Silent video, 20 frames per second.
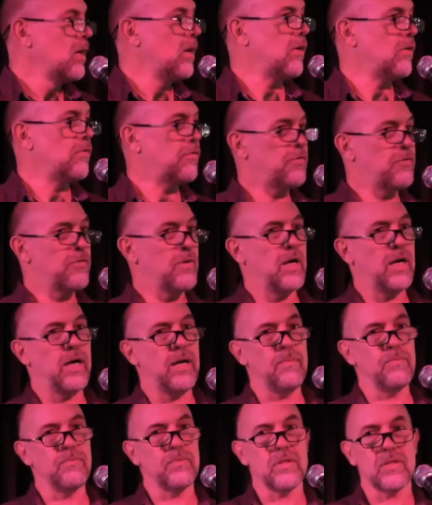of
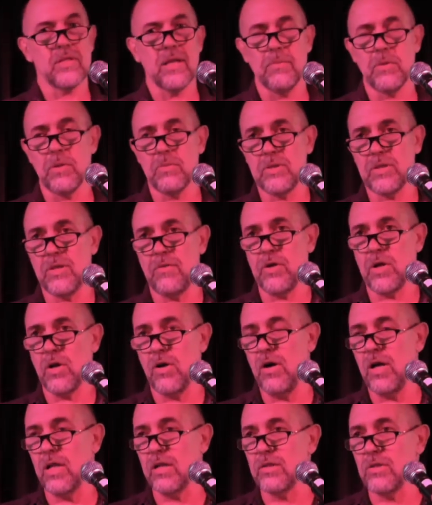some of the Pacific
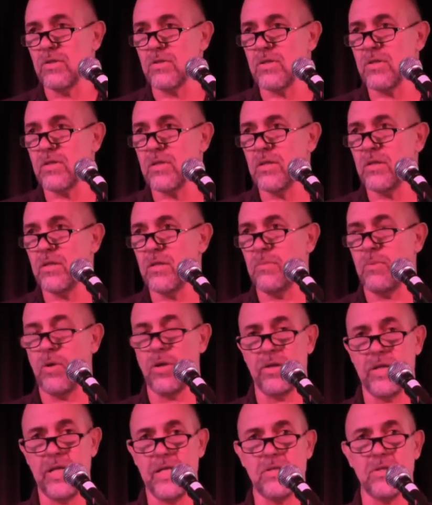Islands, the
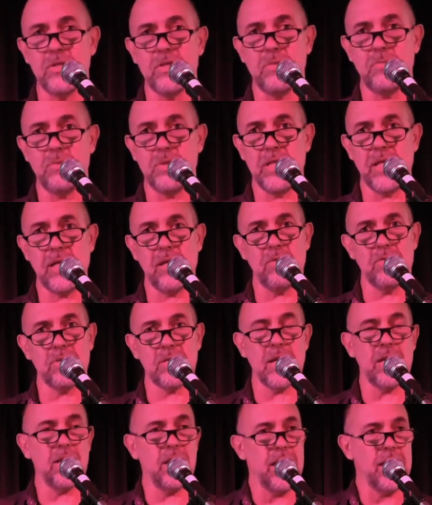Polynesians in particular, is
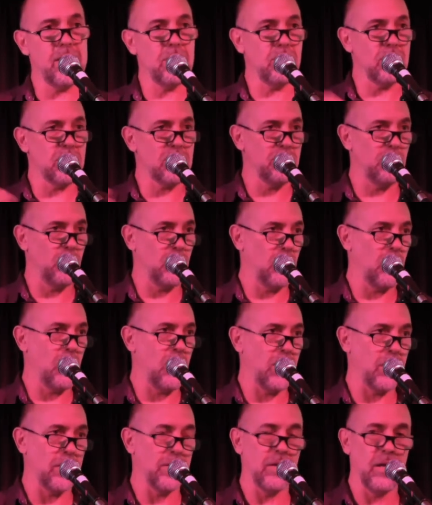they'd land on a small
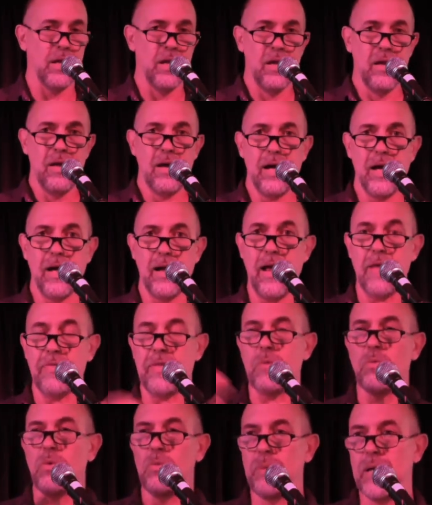island, and
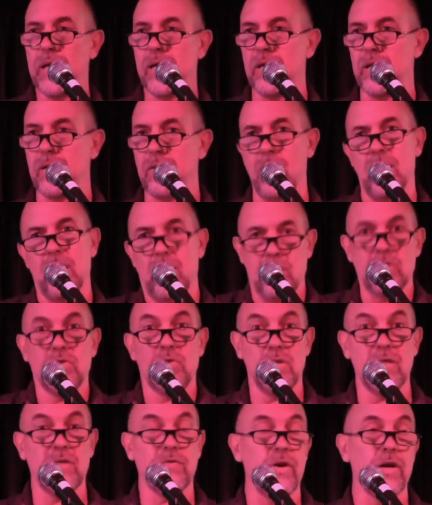there would be, and I'll
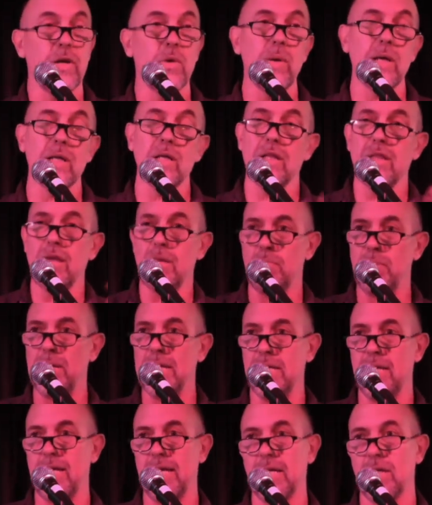do this very quickly, there'd
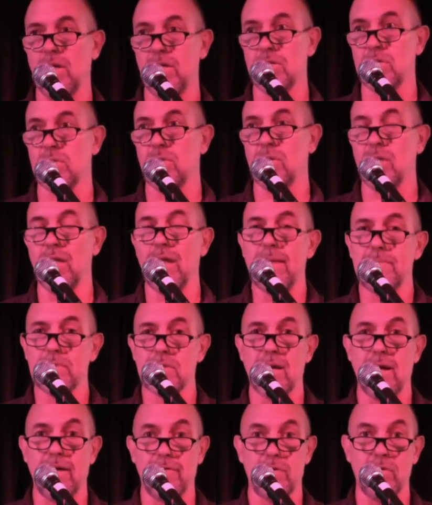be an ecological
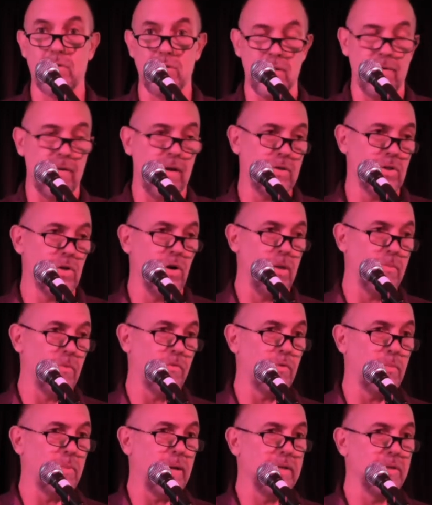collapse after a time
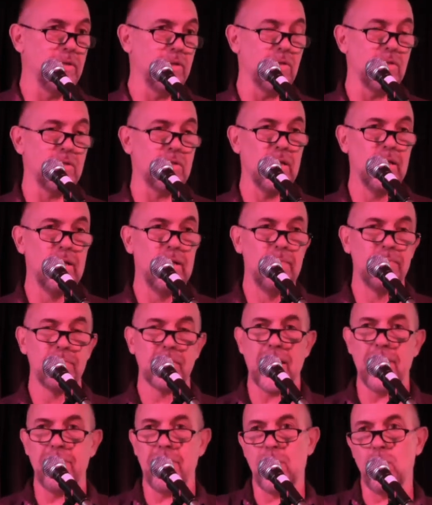of abundance,
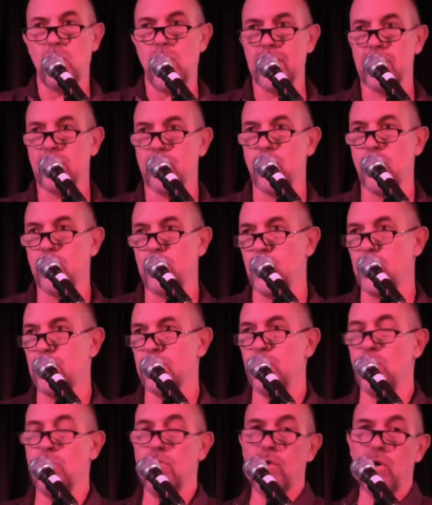and then one group would
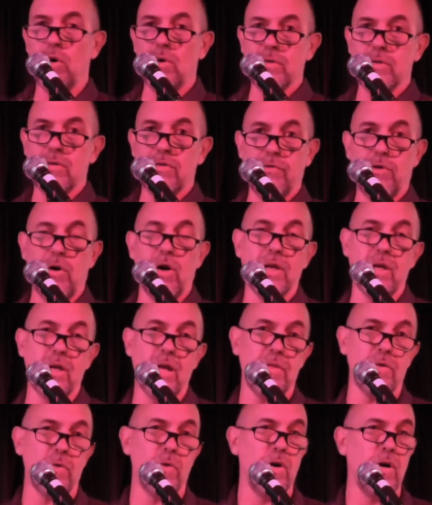move on to find
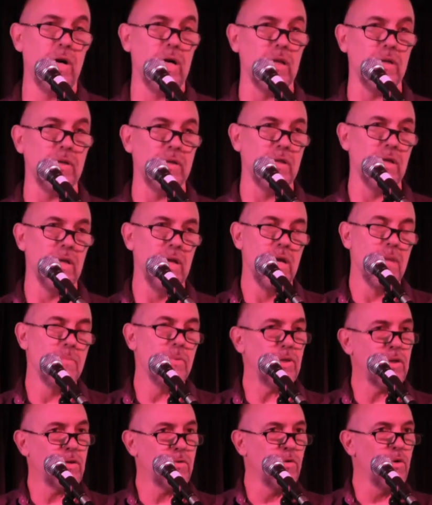another island,
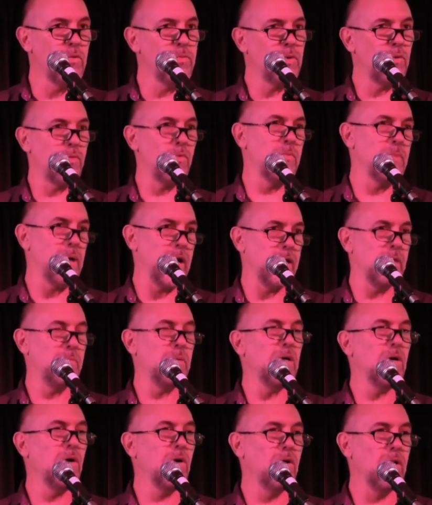but the group that remained
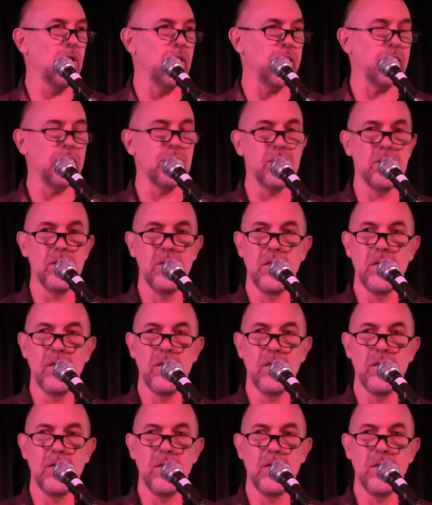behind